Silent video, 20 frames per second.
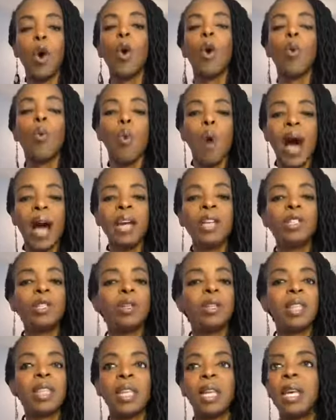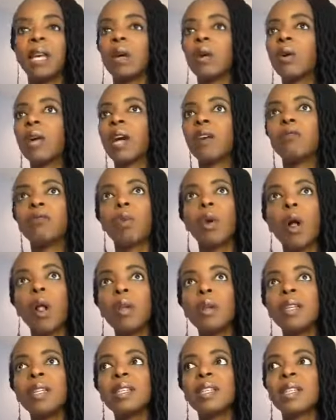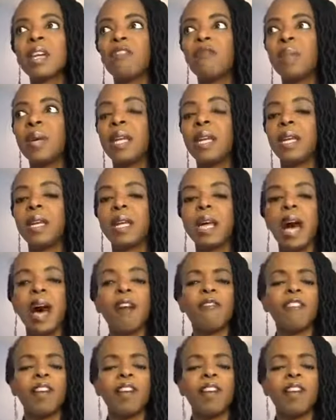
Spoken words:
Why do you think, okay, I've wallowed in self-pity enough,